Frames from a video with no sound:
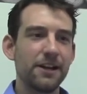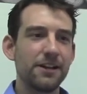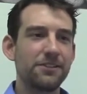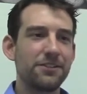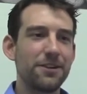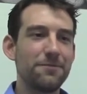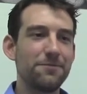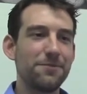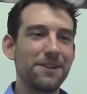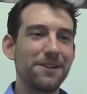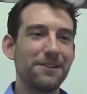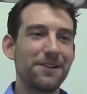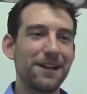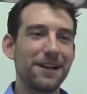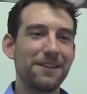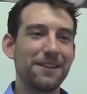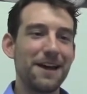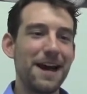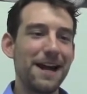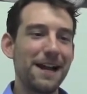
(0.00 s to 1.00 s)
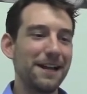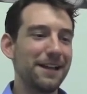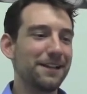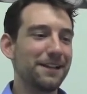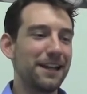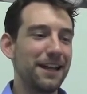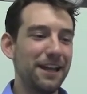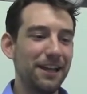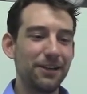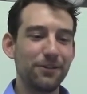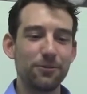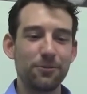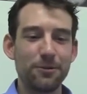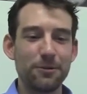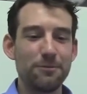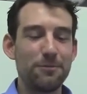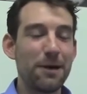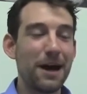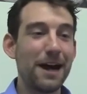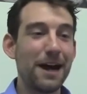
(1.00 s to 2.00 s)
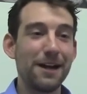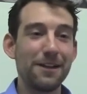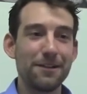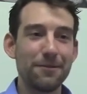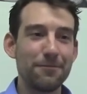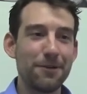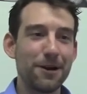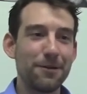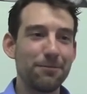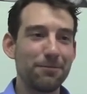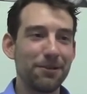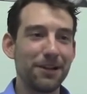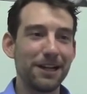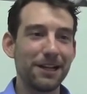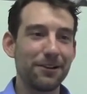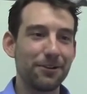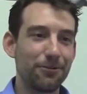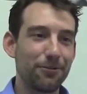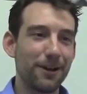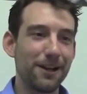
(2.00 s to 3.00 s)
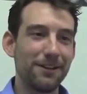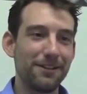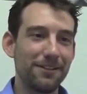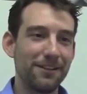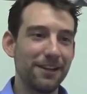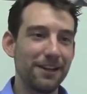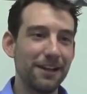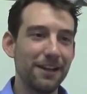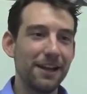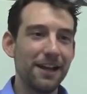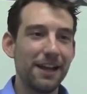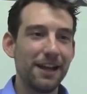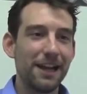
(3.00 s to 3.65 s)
something like that, and kids would buy them up like crazy.